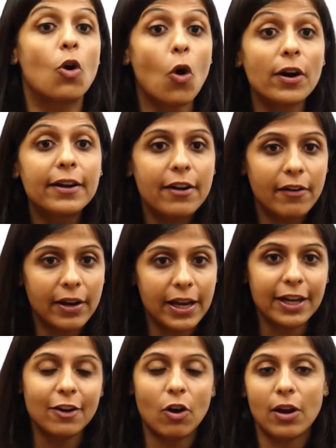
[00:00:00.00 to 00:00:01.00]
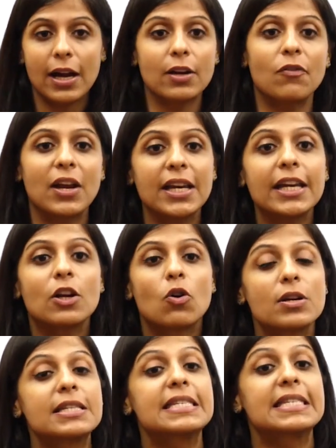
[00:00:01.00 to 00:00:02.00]
good rate or at a very
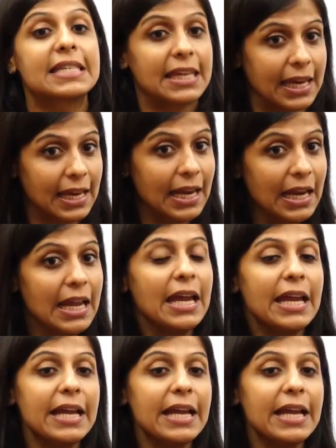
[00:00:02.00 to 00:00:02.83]
good scale.